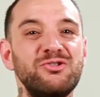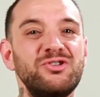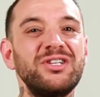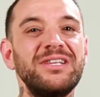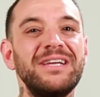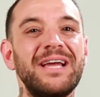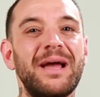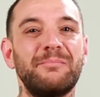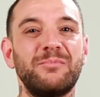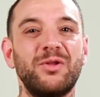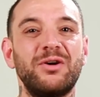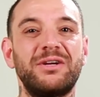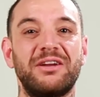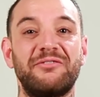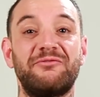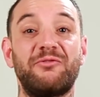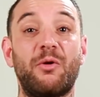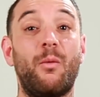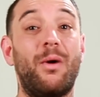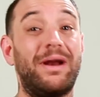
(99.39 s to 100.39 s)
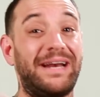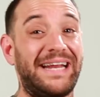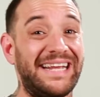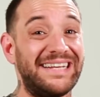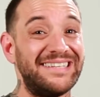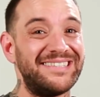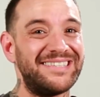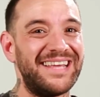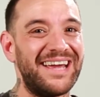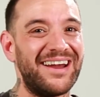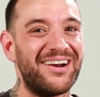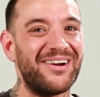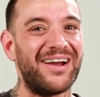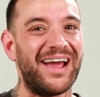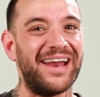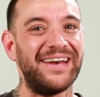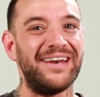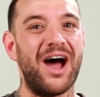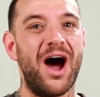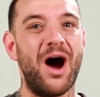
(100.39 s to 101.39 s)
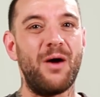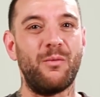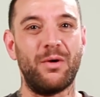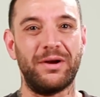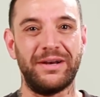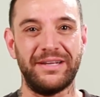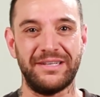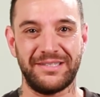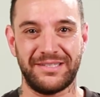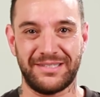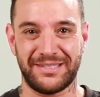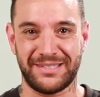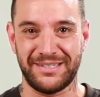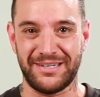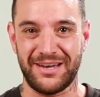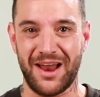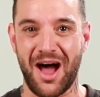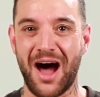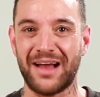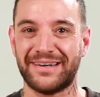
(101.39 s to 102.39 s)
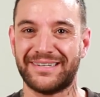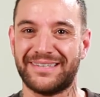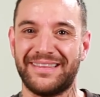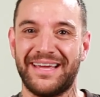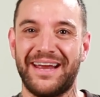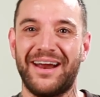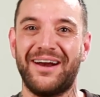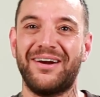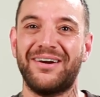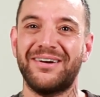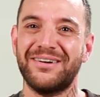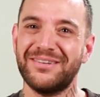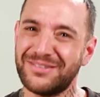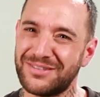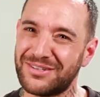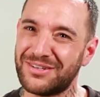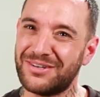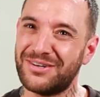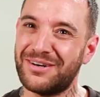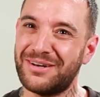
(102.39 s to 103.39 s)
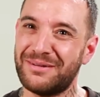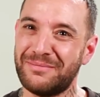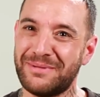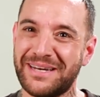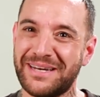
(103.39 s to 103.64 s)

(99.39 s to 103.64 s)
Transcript: Usually I'm looking for what is there and not what is not there. Do you know what I